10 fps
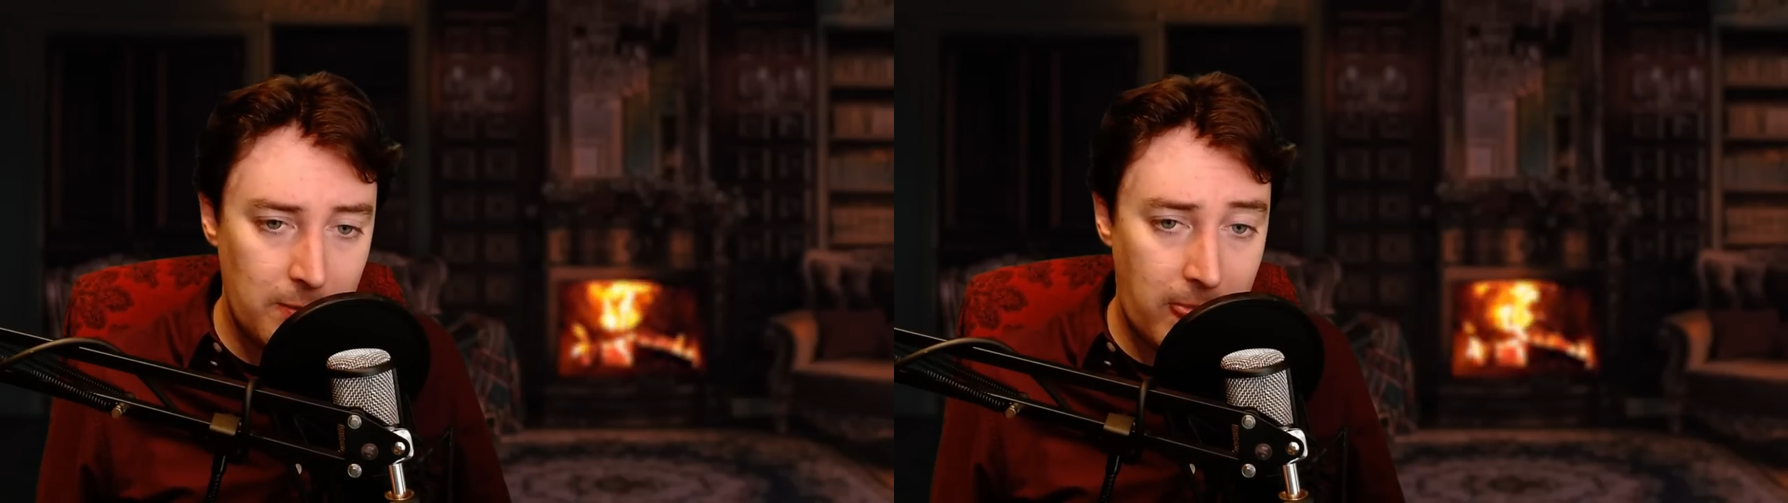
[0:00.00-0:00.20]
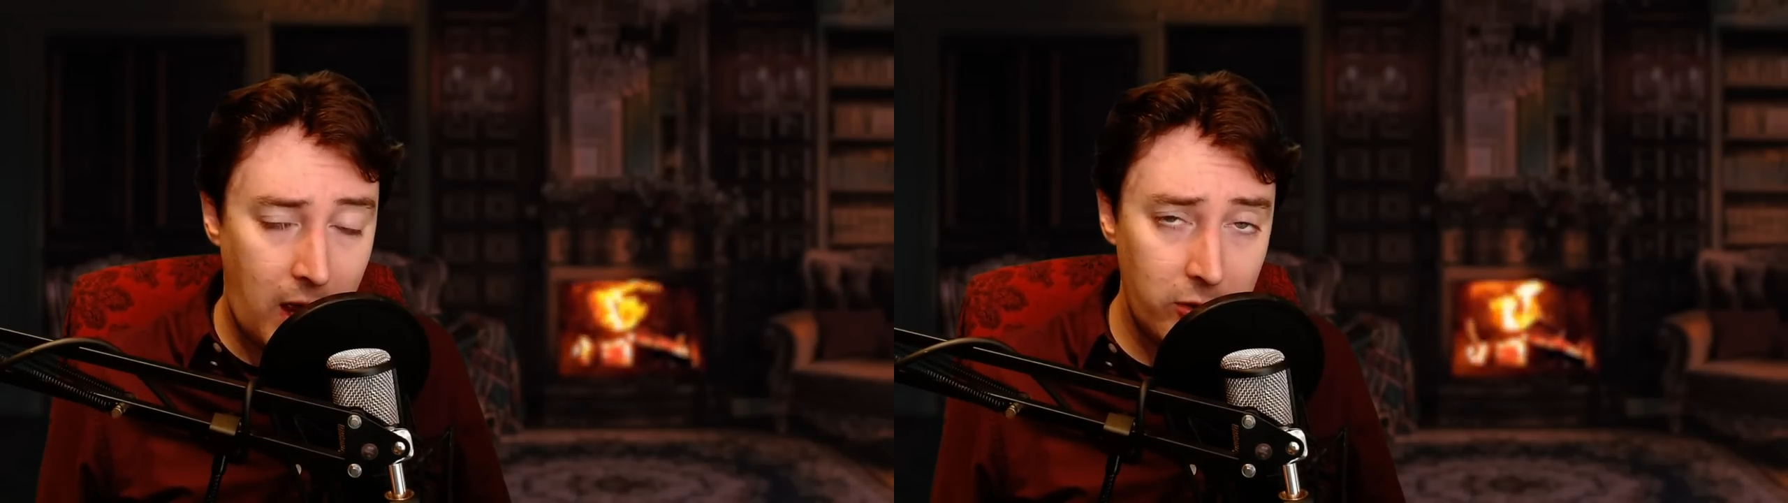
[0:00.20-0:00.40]

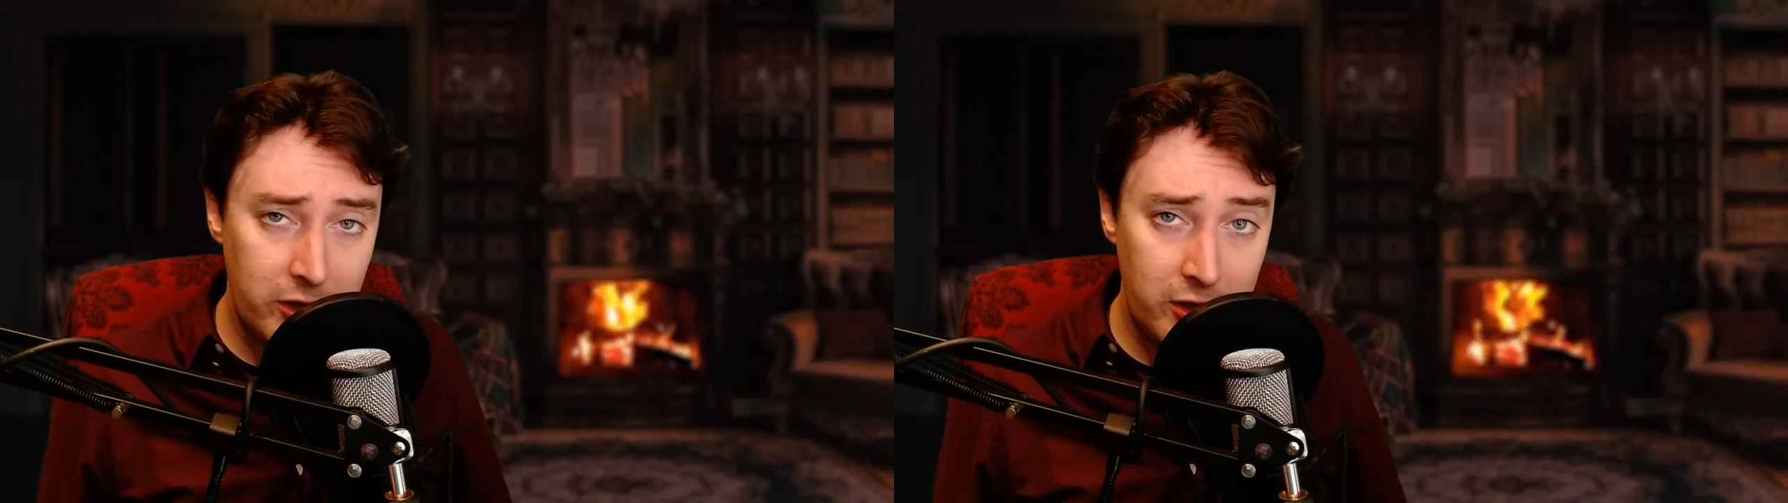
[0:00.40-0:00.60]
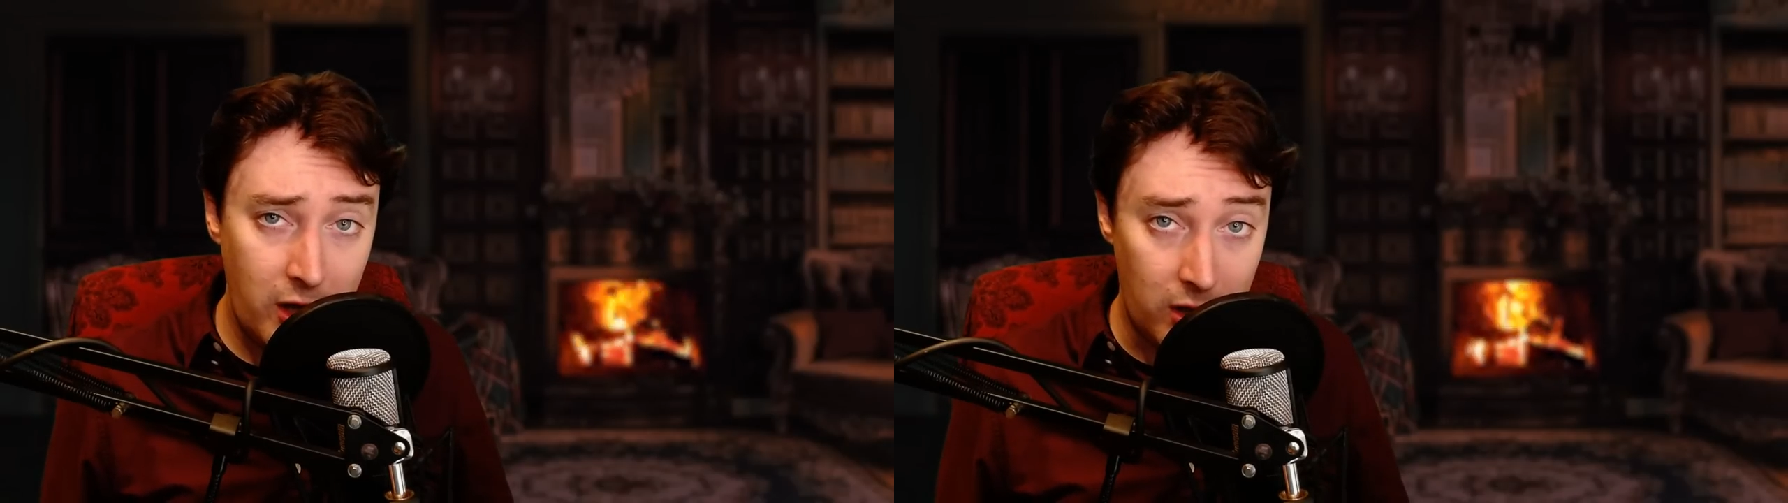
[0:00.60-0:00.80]
did it
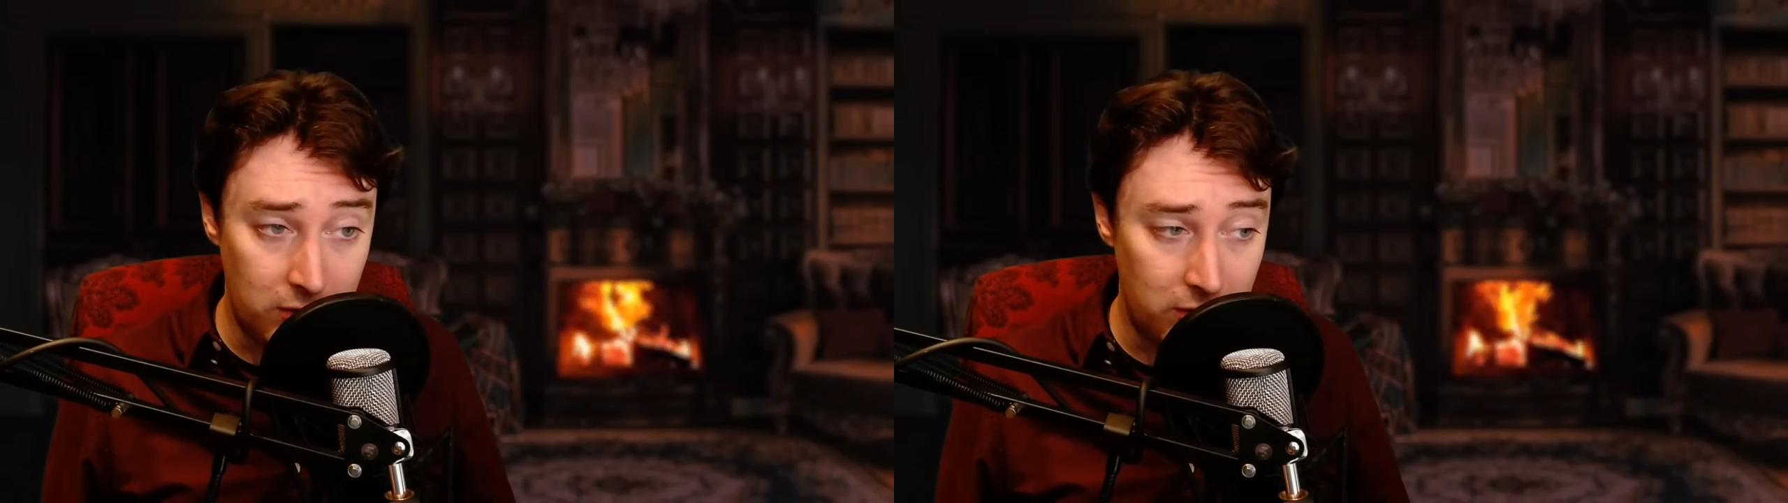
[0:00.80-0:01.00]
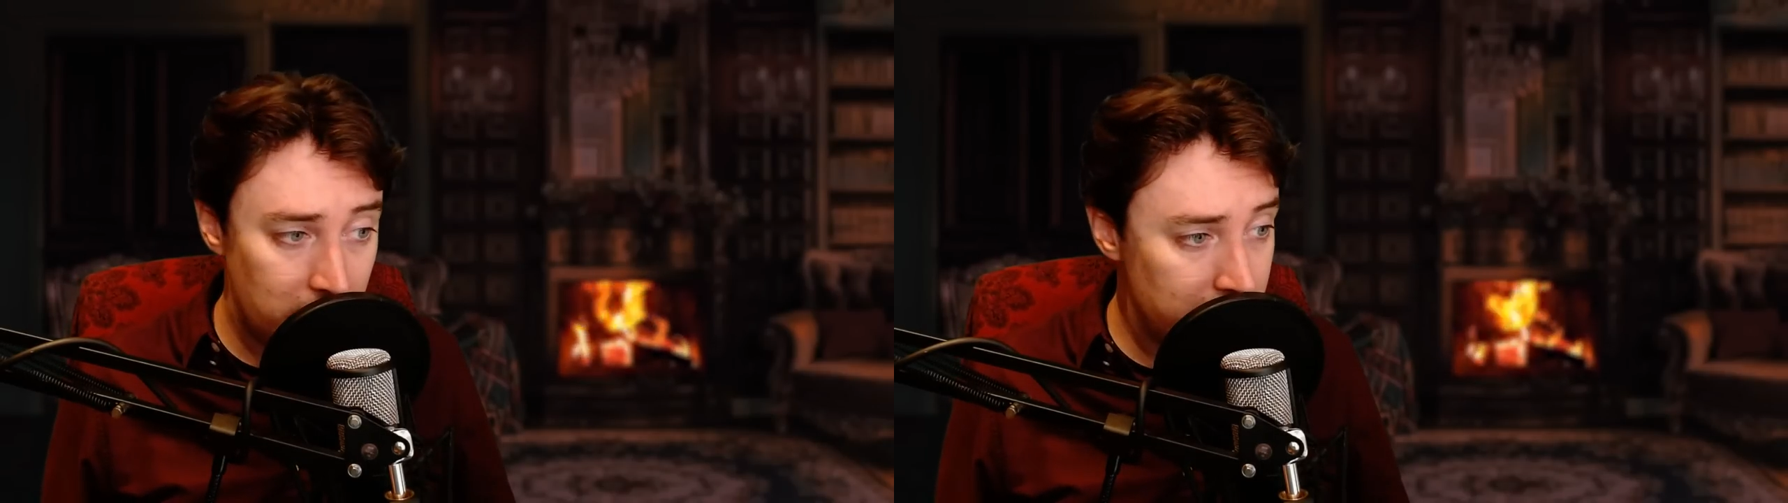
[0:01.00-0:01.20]
end?